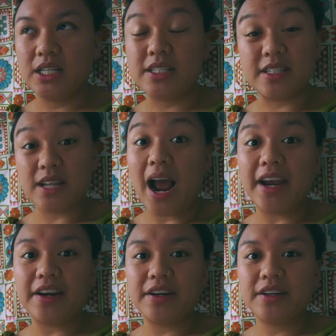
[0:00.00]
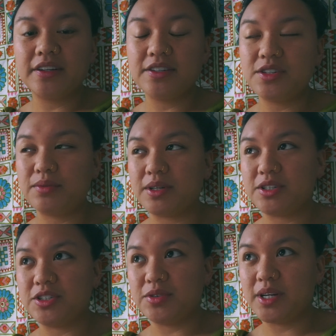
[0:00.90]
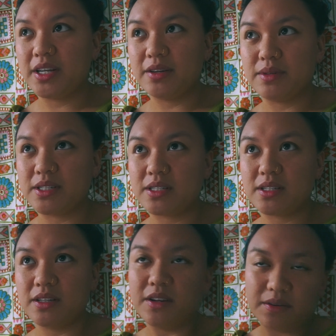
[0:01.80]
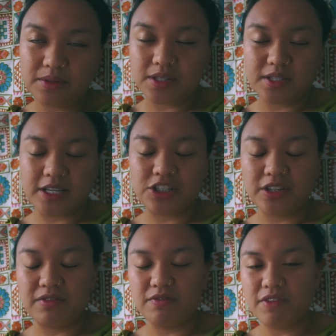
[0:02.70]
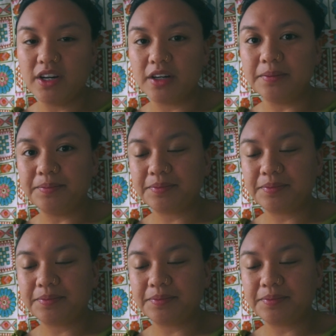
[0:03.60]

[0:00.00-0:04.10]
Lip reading: desire to want to do it. It was, it was essentially from fear.